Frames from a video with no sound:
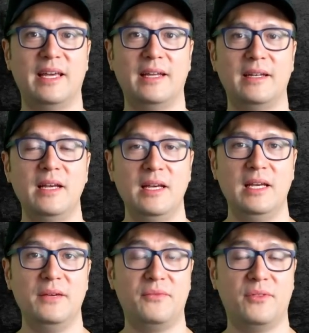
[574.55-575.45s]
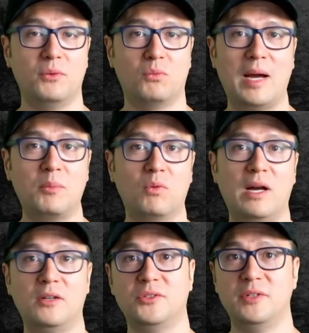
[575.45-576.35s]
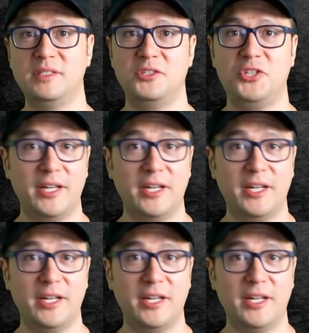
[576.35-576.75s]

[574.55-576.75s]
and if the rabble-rouser isn't